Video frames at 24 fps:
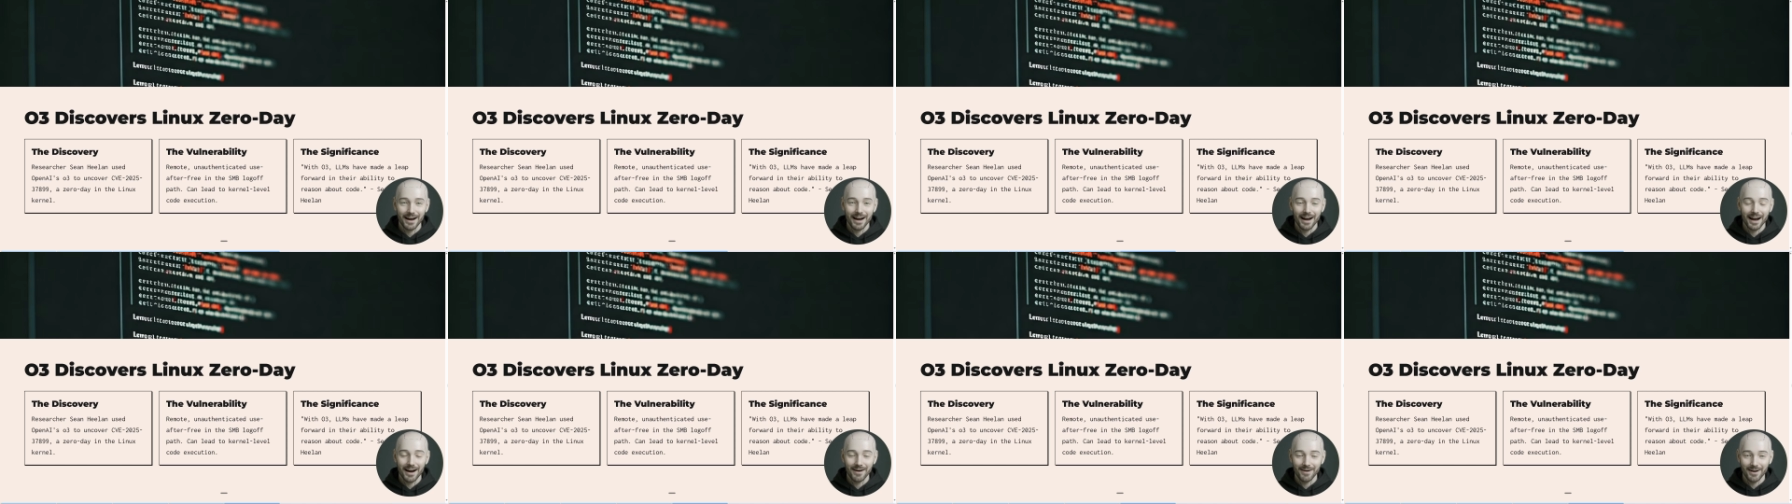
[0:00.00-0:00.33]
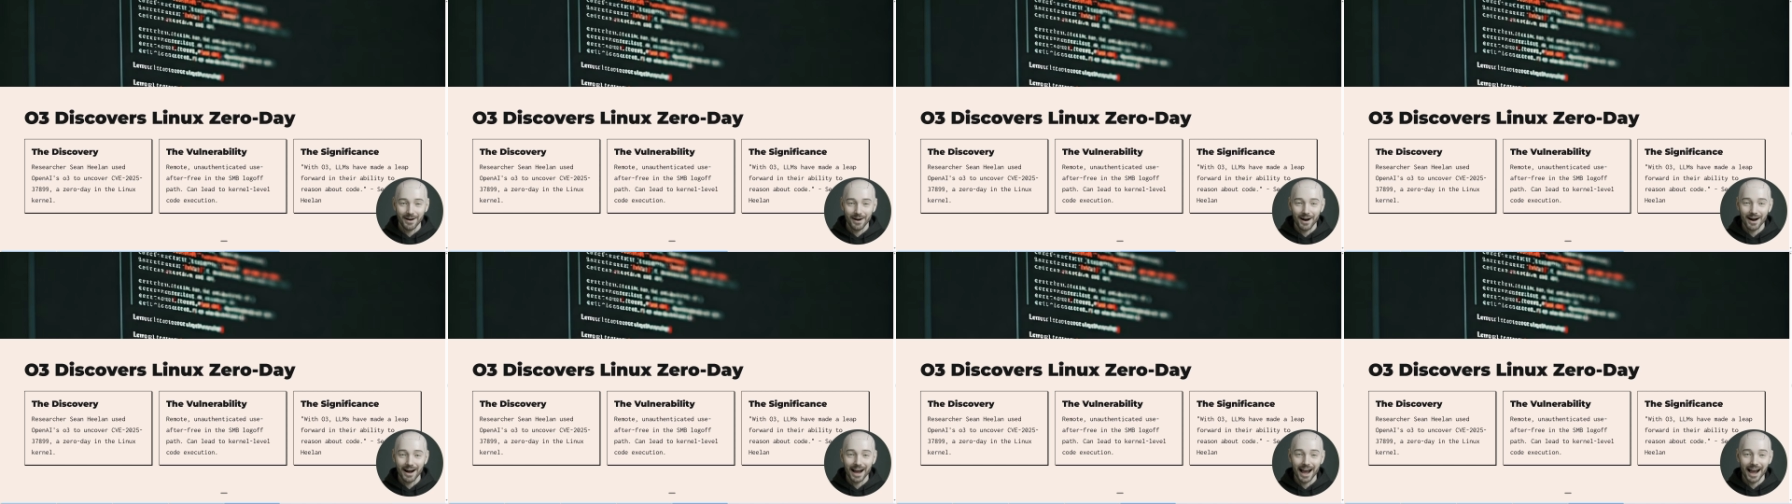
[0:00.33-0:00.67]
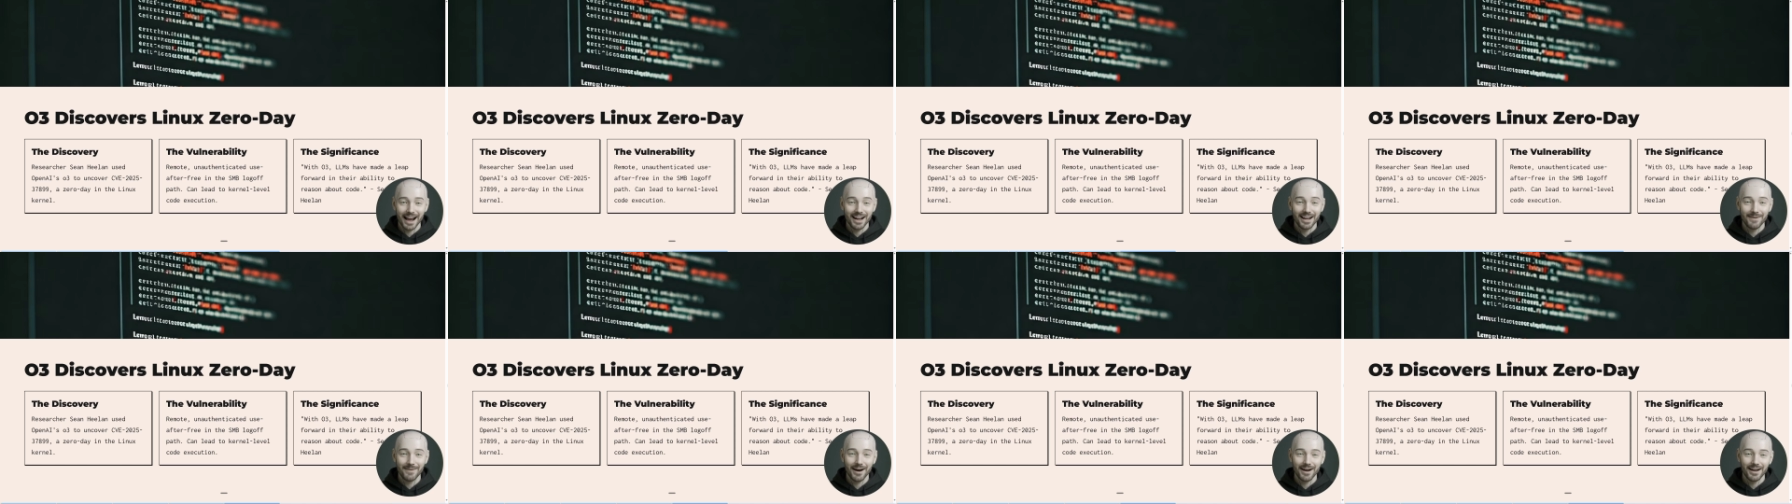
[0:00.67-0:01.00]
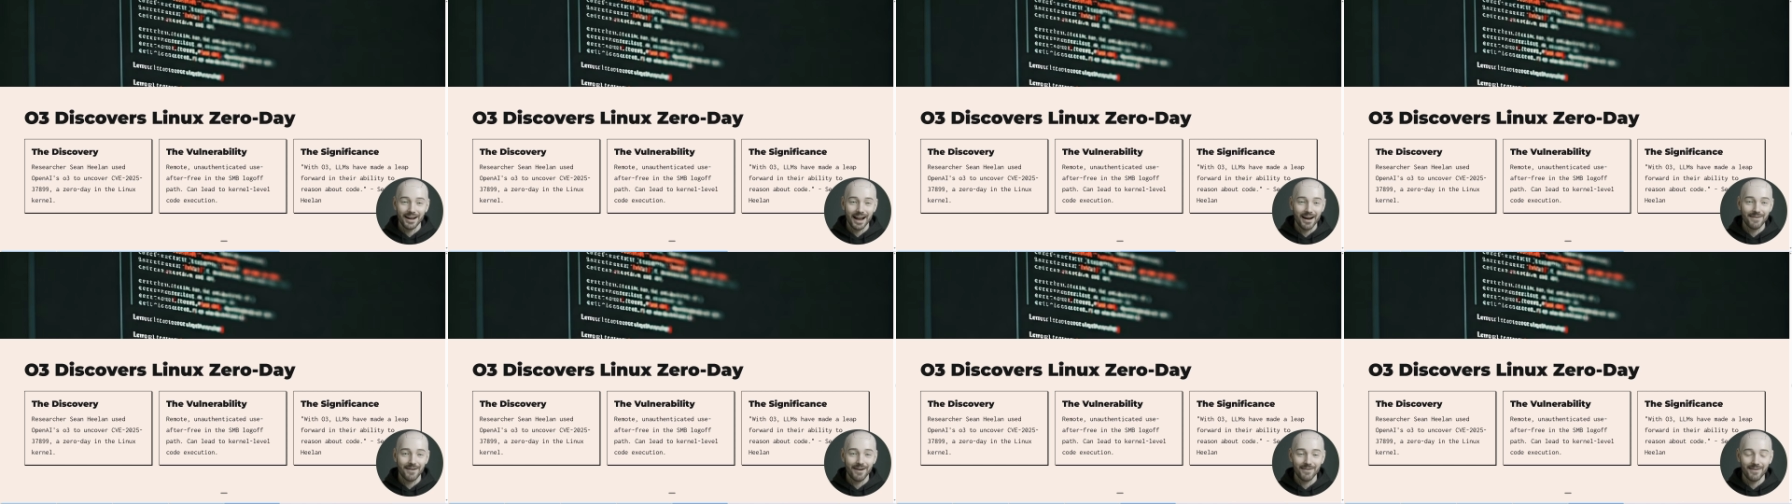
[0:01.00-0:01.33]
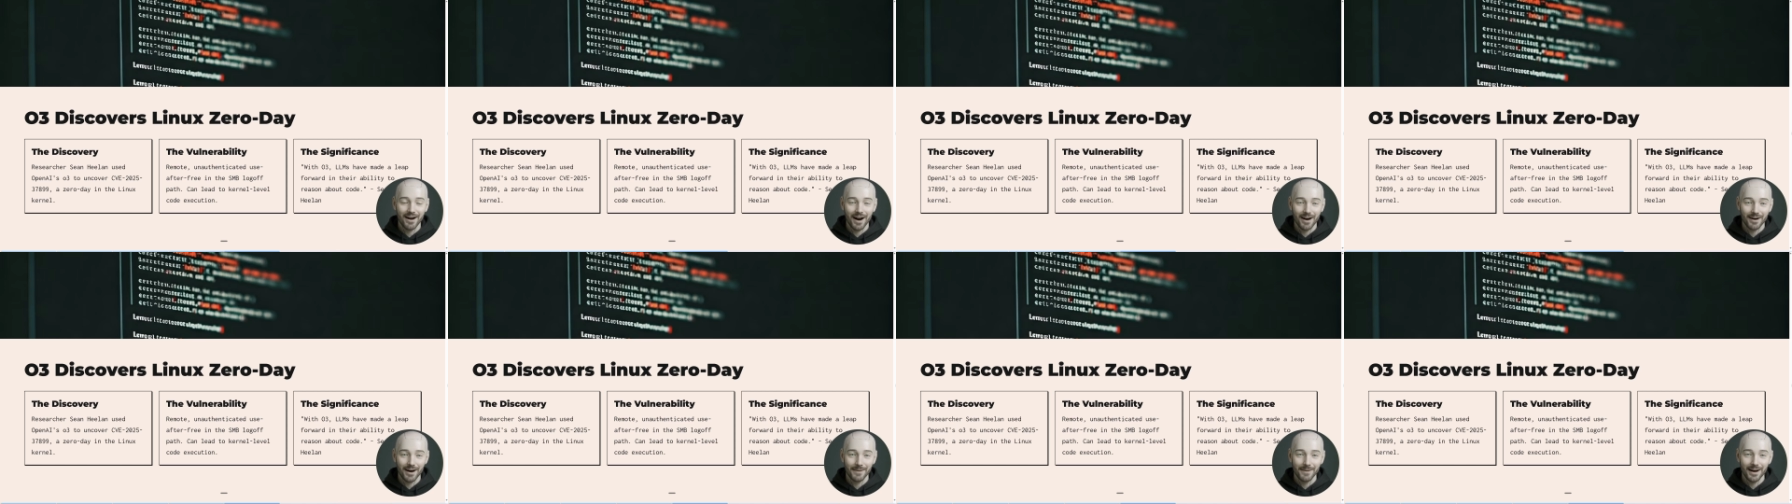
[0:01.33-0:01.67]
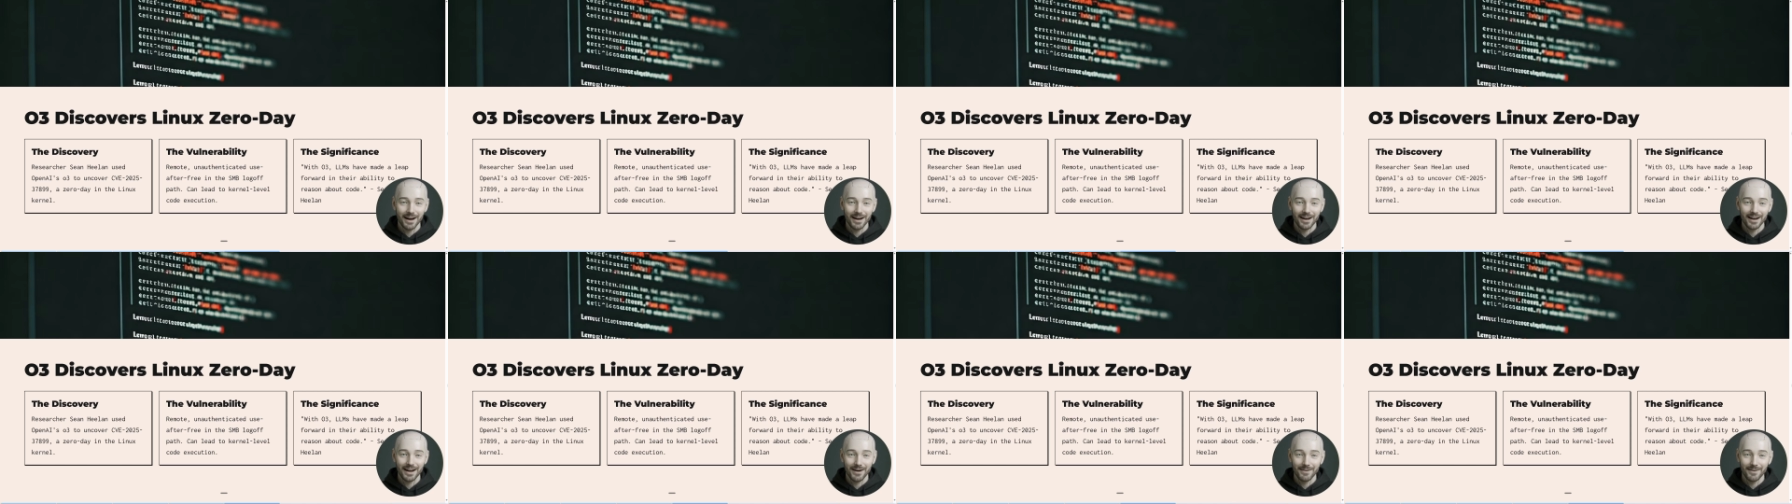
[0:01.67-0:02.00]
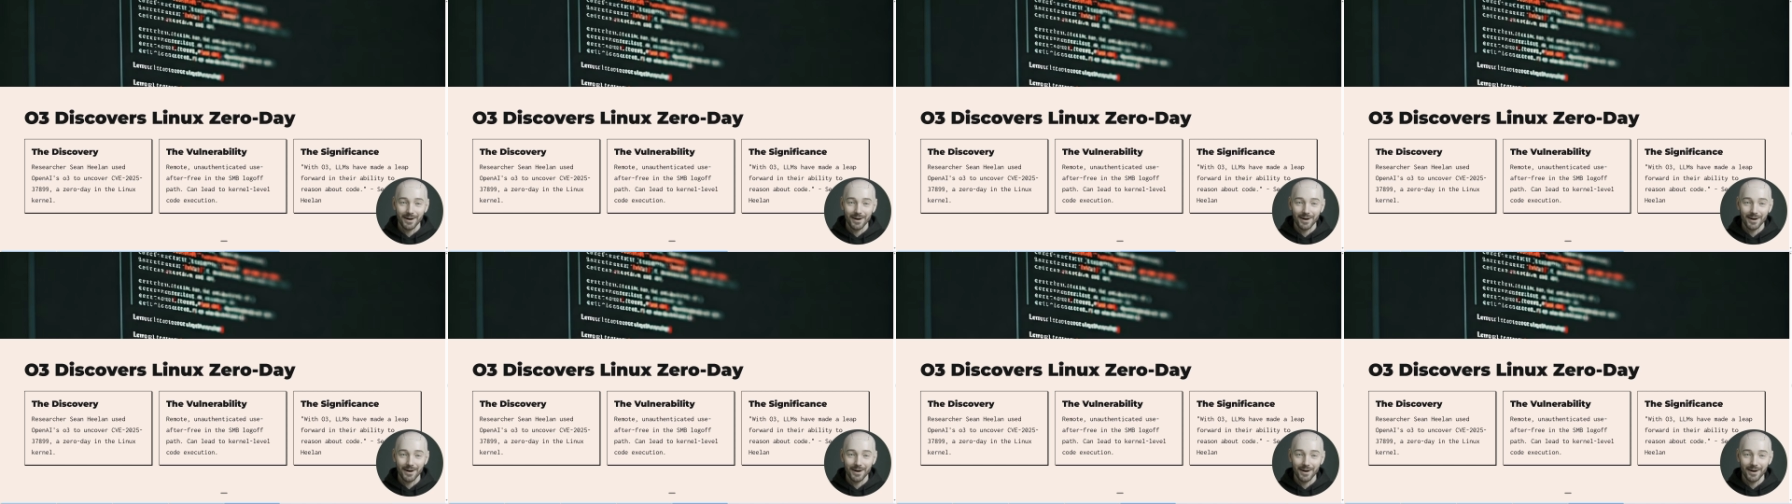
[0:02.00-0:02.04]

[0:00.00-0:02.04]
If you're an expert-level vulnerability